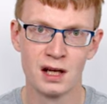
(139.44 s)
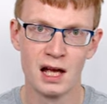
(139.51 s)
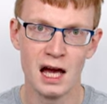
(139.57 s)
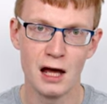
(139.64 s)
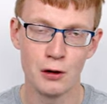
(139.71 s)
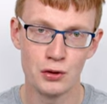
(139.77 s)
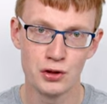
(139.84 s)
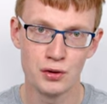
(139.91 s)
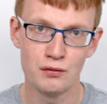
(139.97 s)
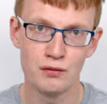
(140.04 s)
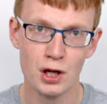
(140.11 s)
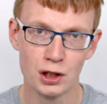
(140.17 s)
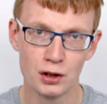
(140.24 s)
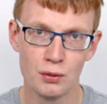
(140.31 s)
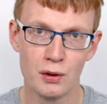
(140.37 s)
and also
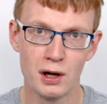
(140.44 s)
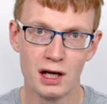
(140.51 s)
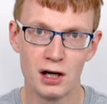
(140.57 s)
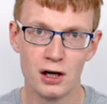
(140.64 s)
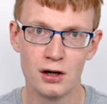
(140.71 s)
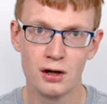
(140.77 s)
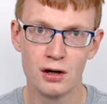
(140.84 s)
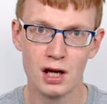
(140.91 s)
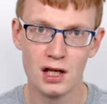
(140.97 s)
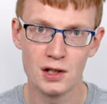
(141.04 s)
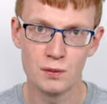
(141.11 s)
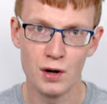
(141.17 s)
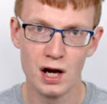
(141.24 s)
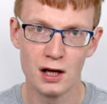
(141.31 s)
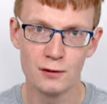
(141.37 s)
run quieter as
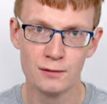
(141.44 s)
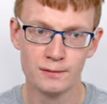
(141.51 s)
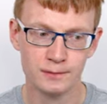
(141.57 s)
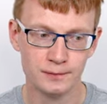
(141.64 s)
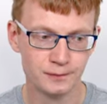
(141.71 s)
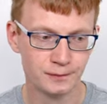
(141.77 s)
well.